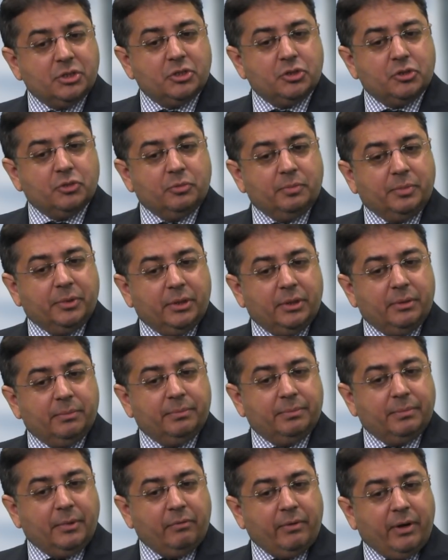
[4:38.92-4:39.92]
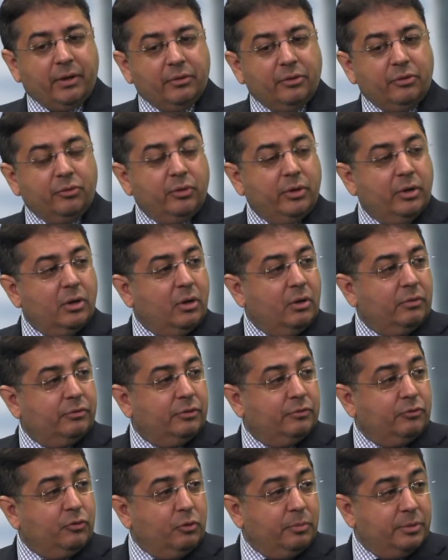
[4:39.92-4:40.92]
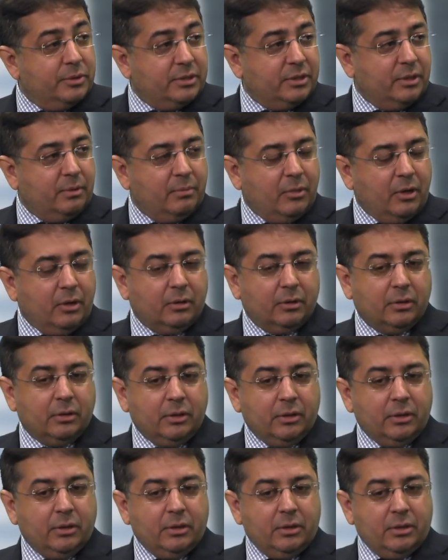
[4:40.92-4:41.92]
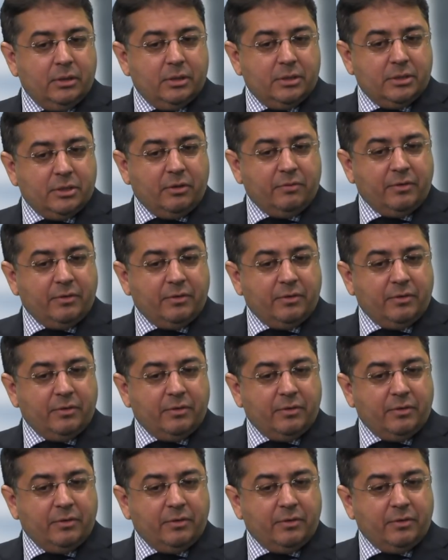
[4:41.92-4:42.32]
should be around the 3.5 to 4% mark. So if